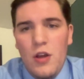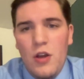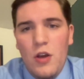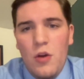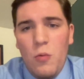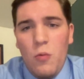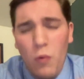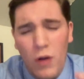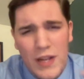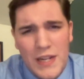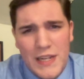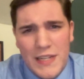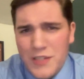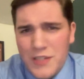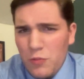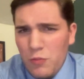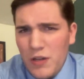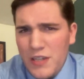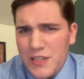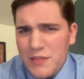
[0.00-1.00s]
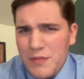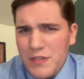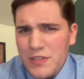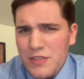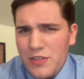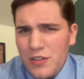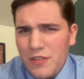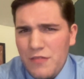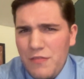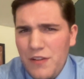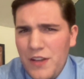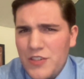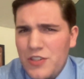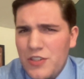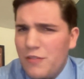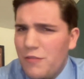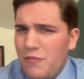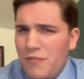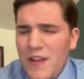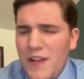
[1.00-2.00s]
What is the Westminster Confession
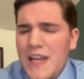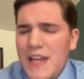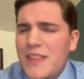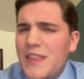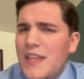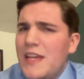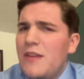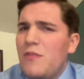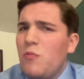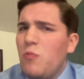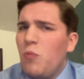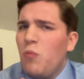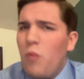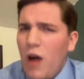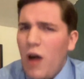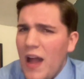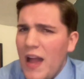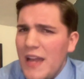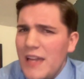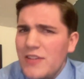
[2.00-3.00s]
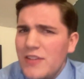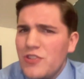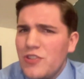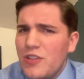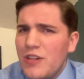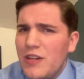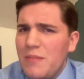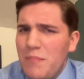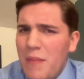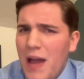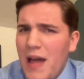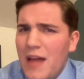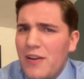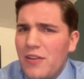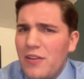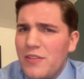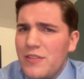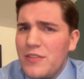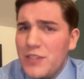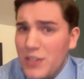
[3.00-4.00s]
of Faith, and why should it
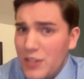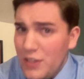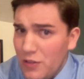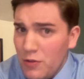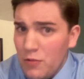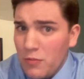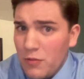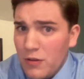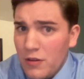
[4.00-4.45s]
matter to you?